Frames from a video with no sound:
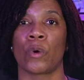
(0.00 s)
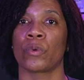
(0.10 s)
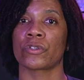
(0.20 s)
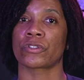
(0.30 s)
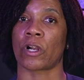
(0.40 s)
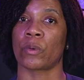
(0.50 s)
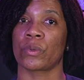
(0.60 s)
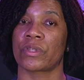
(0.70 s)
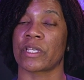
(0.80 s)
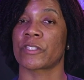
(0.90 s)
We'll start
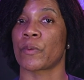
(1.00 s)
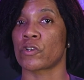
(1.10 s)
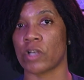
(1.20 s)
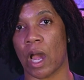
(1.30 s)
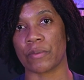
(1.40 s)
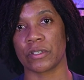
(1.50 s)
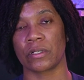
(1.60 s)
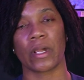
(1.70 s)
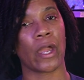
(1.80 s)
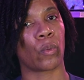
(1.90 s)
with the exposure option
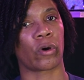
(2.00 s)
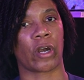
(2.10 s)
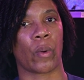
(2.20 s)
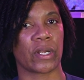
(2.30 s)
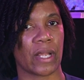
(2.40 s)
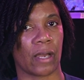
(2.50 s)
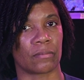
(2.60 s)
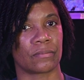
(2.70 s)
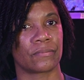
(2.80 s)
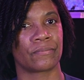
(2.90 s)
and work our way down.
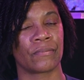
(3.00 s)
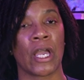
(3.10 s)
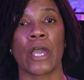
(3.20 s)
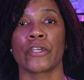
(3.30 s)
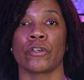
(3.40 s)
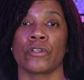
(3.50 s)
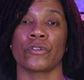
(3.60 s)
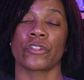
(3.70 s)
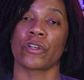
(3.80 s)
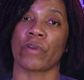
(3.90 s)
You
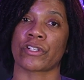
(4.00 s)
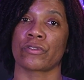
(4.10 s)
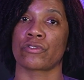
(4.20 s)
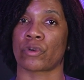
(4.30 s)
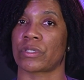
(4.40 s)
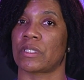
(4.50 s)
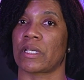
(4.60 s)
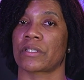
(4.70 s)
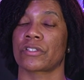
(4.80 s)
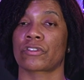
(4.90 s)
use the directional
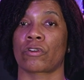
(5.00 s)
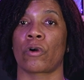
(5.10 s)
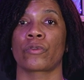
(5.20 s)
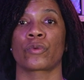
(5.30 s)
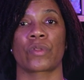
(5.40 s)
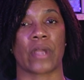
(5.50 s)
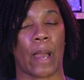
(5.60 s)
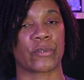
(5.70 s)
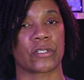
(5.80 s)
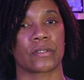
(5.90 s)
joystick to scroll through the
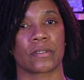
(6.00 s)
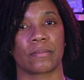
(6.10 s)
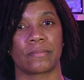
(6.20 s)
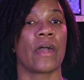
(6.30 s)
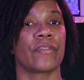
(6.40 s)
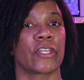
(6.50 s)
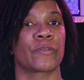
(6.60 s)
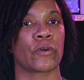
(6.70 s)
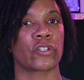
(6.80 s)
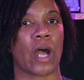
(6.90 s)
options. The
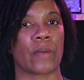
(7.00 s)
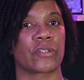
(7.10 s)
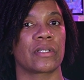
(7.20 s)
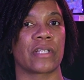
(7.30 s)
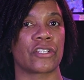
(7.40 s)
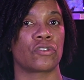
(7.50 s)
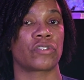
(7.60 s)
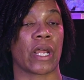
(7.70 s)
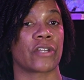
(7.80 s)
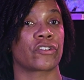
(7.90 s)
exposure option lets you
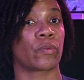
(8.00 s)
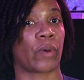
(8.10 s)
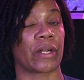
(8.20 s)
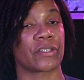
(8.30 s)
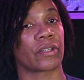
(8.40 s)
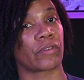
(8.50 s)
change the brightness of